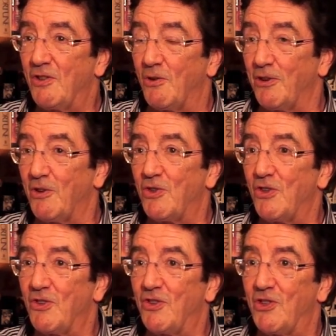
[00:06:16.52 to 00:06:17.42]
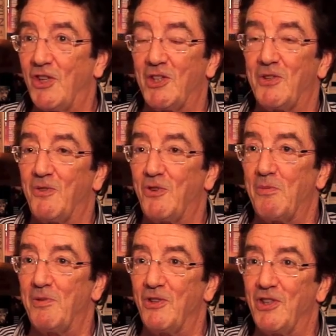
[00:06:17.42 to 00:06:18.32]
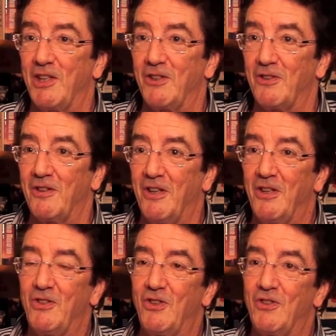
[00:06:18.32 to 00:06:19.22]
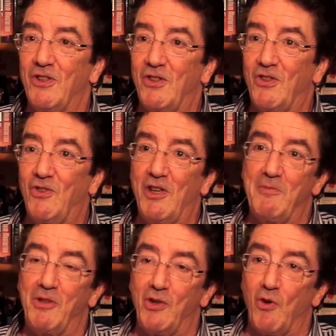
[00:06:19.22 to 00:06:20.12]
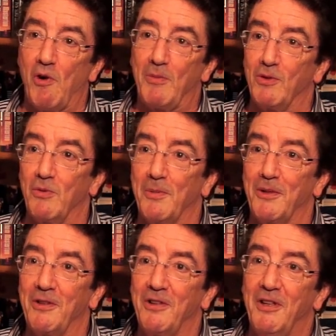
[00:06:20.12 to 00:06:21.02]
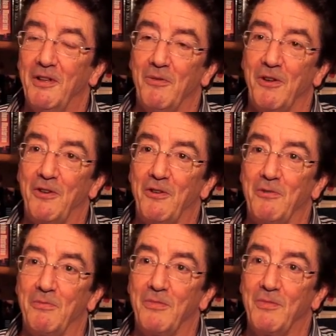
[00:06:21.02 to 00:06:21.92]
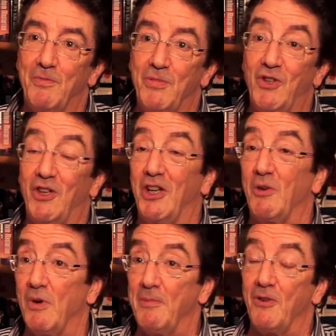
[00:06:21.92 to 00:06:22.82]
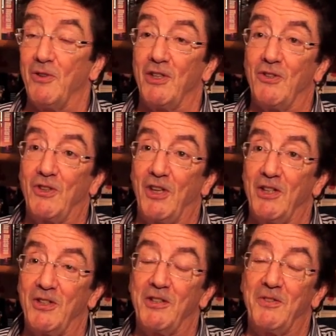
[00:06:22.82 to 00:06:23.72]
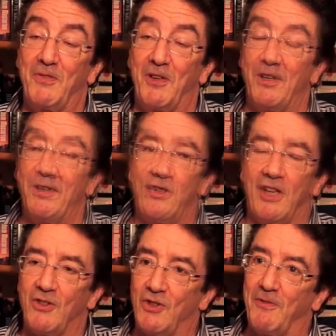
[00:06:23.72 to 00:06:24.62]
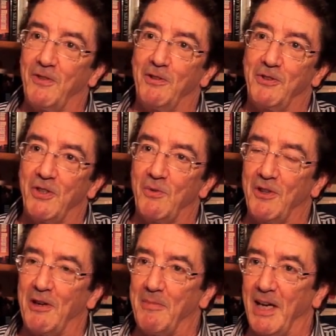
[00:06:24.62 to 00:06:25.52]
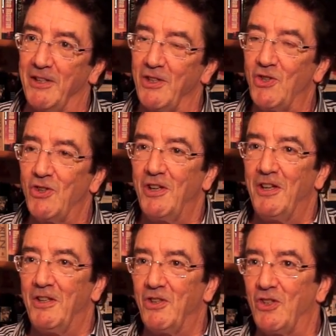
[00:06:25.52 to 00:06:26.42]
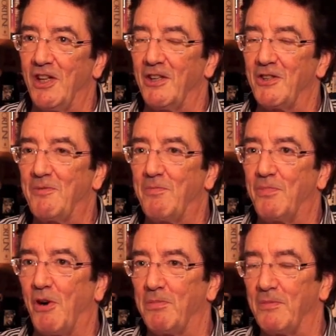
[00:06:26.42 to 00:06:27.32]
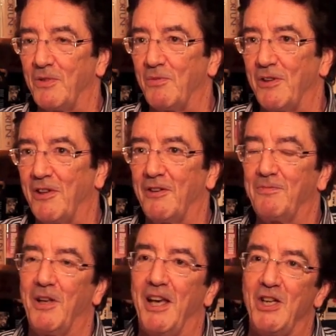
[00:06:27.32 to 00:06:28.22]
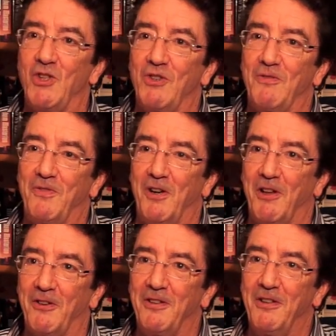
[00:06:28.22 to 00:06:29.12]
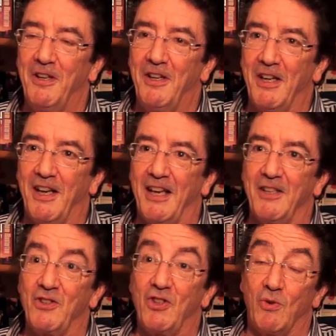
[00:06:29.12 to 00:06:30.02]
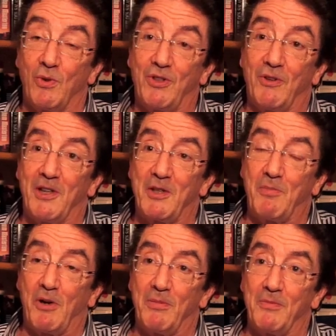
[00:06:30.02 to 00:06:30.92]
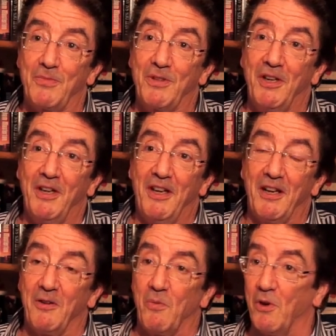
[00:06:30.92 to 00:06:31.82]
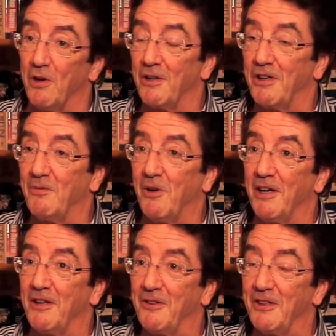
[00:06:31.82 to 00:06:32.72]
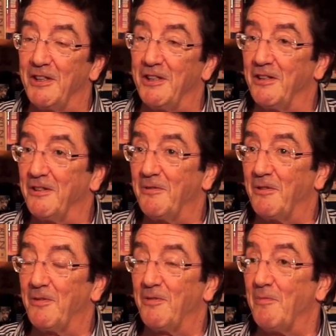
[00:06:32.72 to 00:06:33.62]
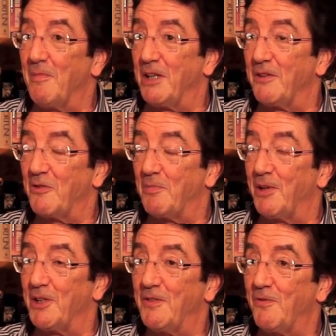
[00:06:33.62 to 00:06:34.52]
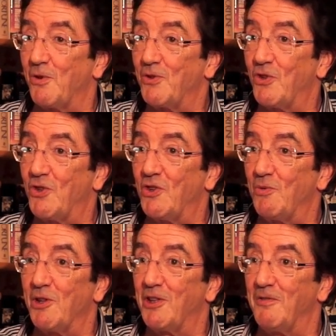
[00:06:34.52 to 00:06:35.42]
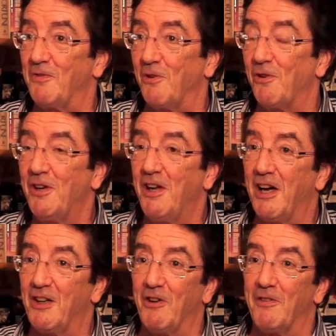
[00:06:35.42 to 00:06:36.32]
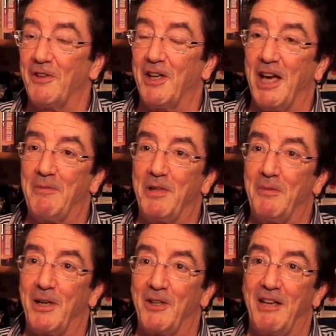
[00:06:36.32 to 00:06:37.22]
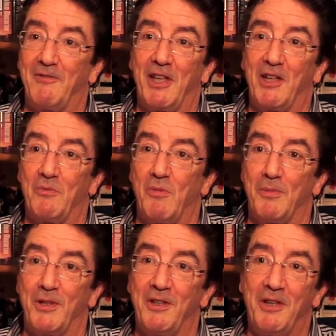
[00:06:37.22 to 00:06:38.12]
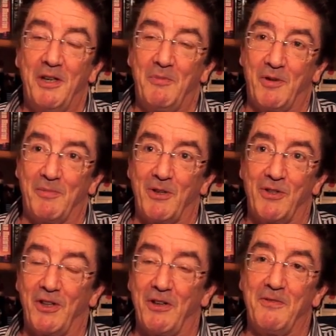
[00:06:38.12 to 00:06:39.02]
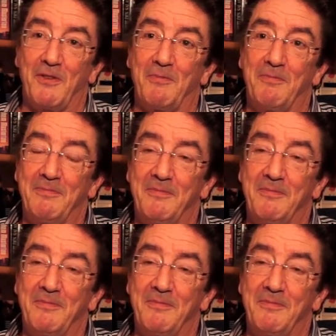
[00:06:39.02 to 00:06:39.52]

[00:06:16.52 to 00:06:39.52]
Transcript: although she's a detective superintendent, she's an extremely normal woman with whom particularly women readers can identify. She has difficulties with her marriage, she has problems with her aging father, and she also has problems at work where the men of the police force that she's working for are not very happy about having had a woman promoted over them.